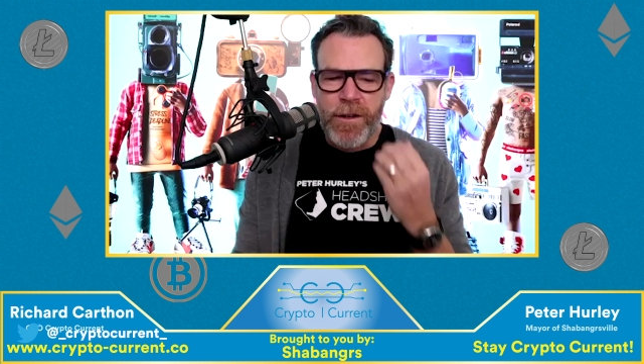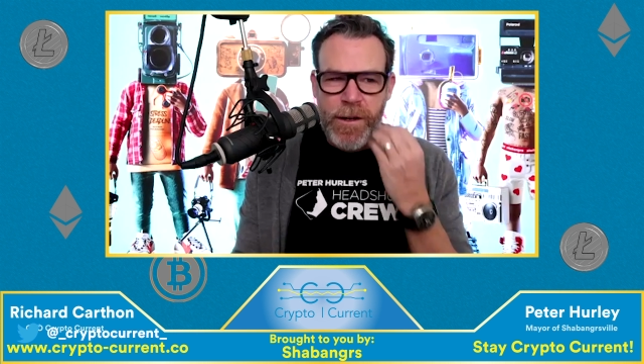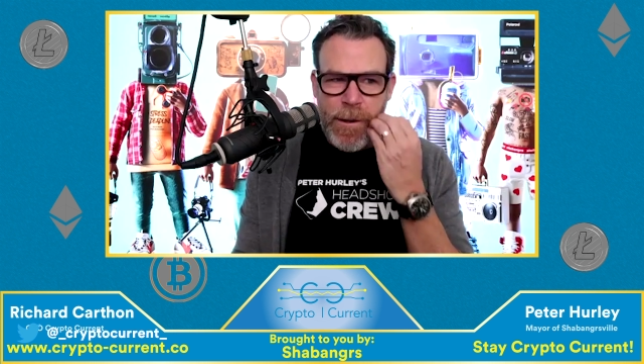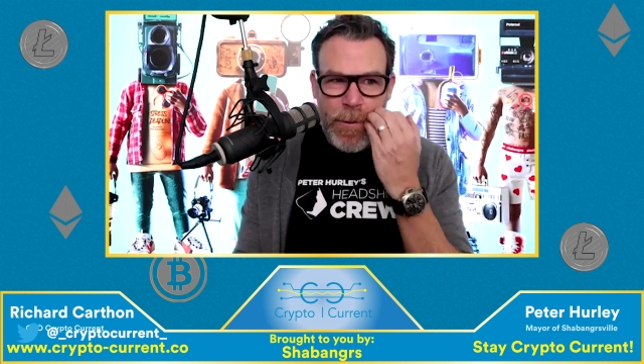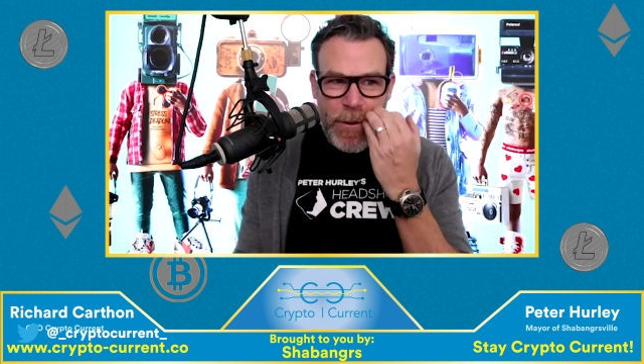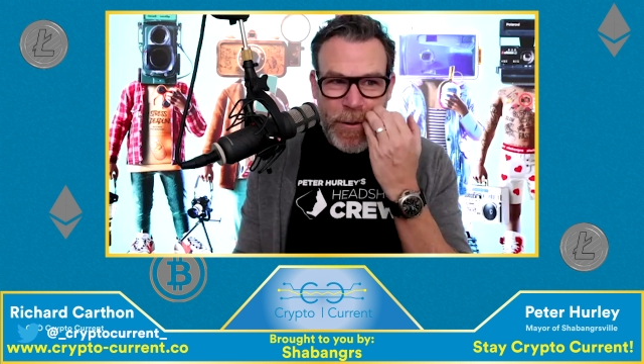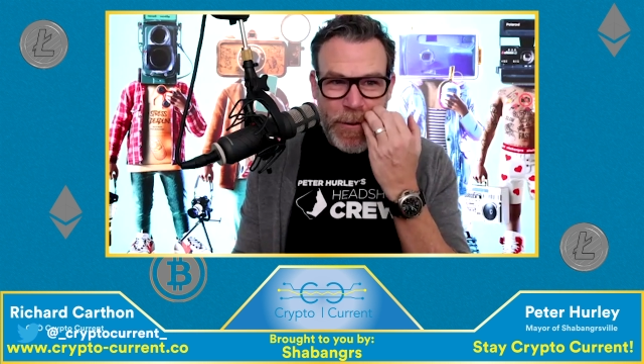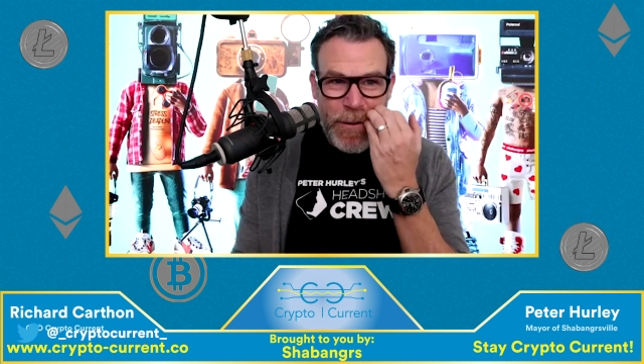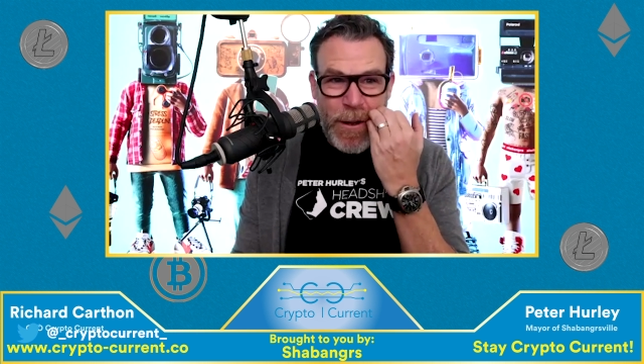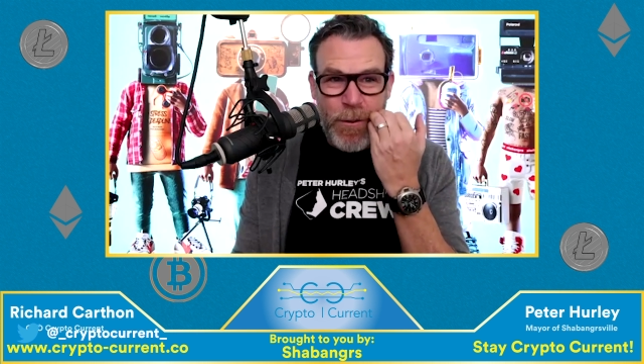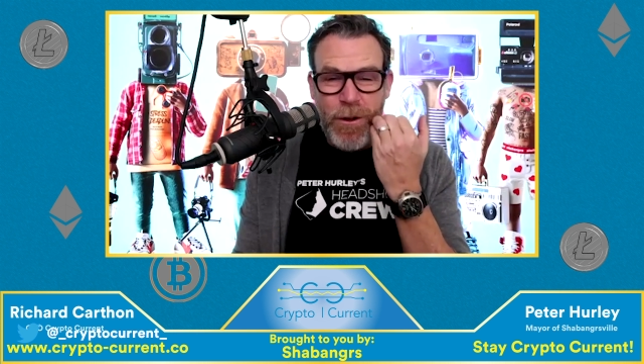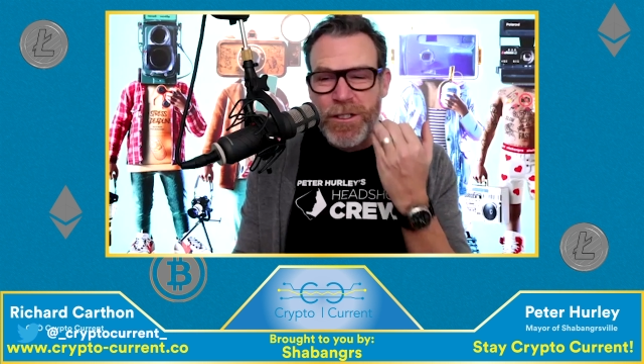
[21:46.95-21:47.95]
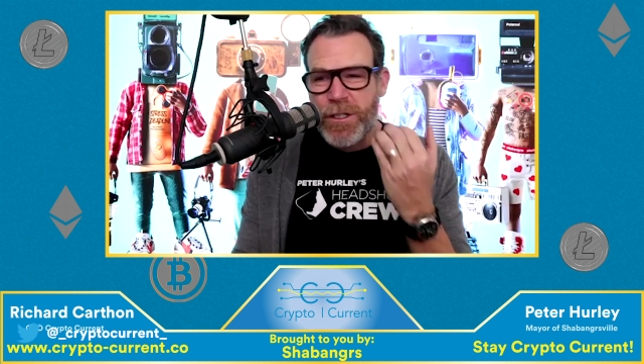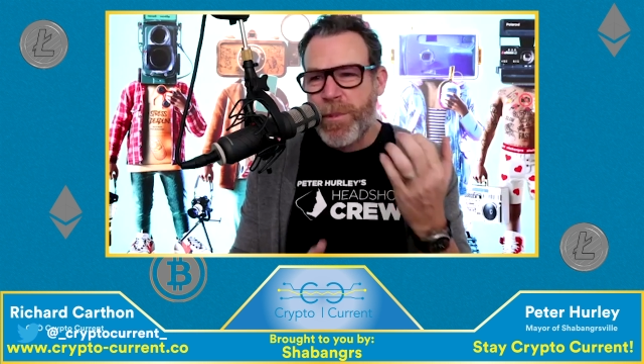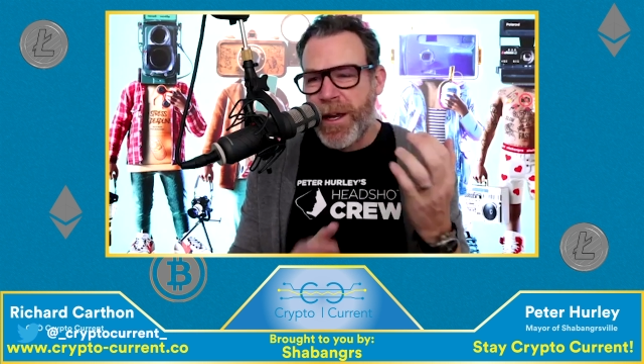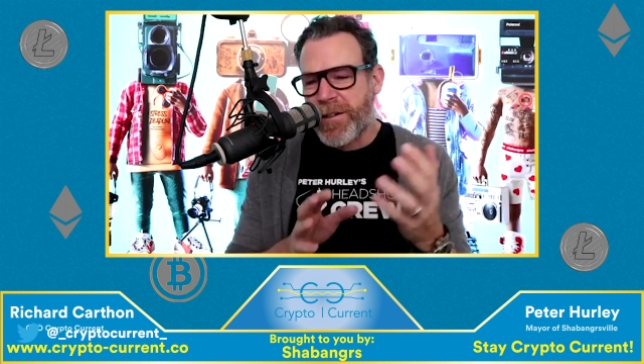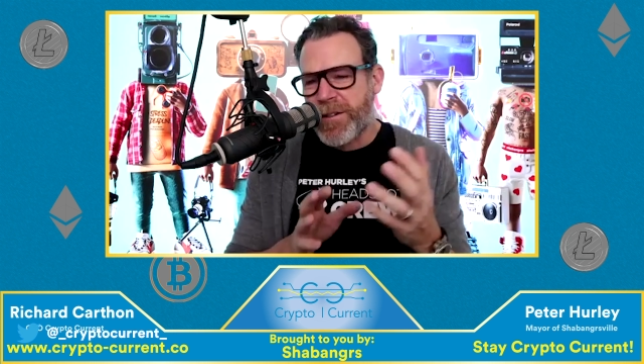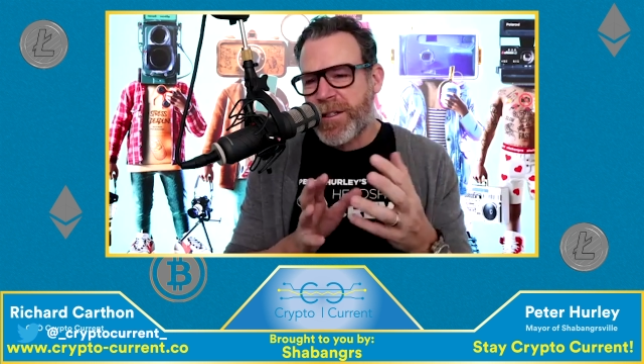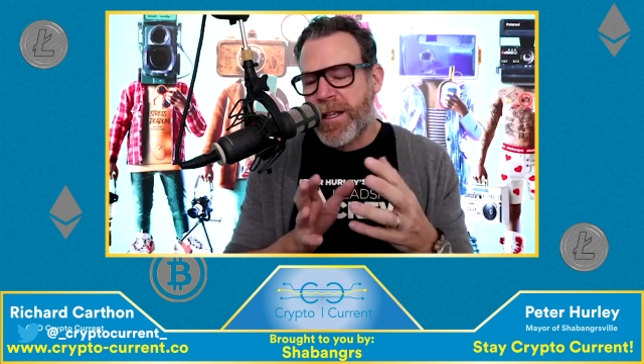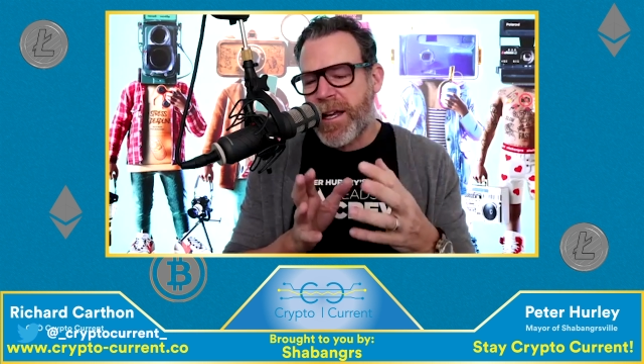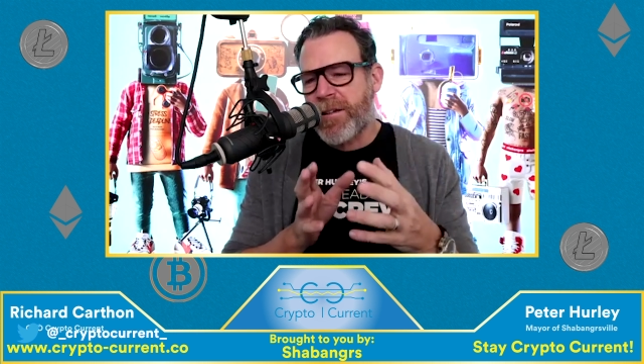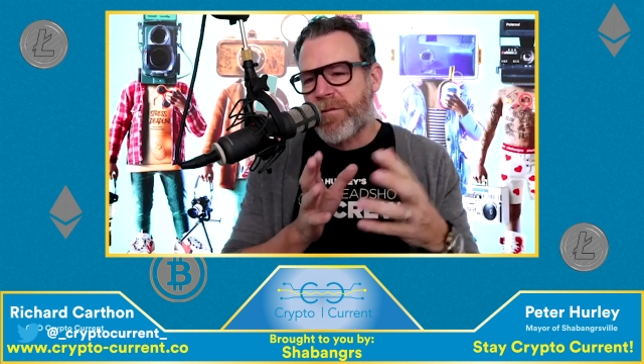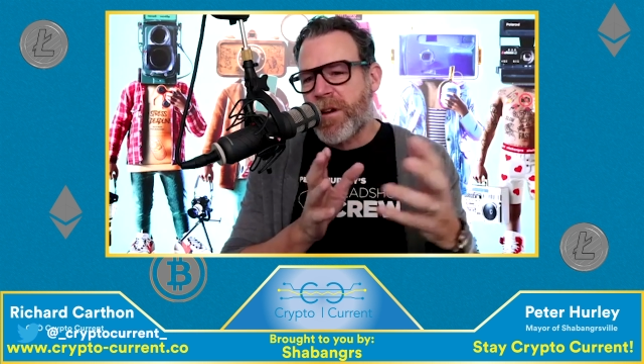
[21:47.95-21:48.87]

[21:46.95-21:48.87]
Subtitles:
And I want Shabangers to kind of